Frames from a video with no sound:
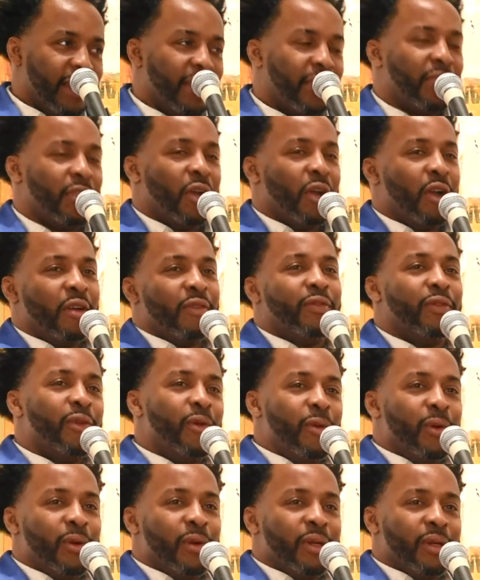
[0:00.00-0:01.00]
third
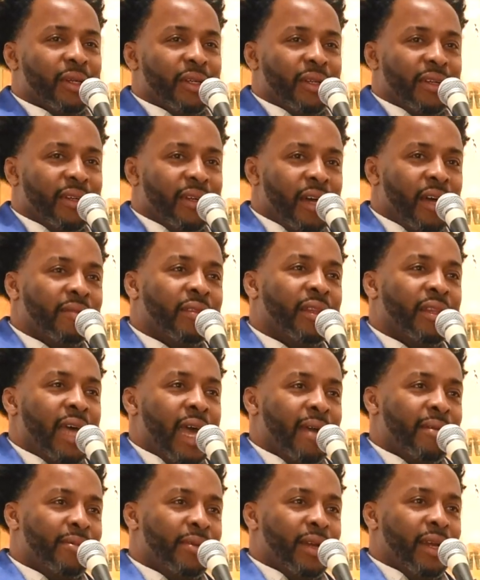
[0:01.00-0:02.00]
floor of the
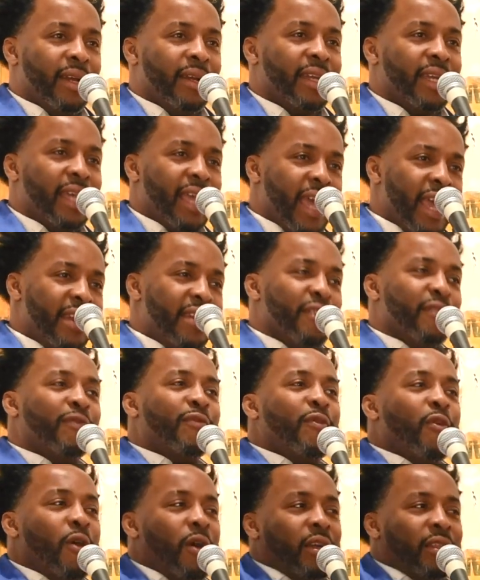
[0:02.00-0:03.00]
library in the
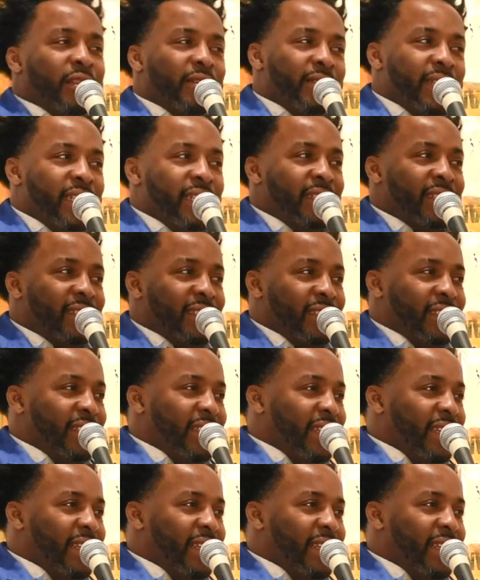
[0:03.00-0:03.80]
farthest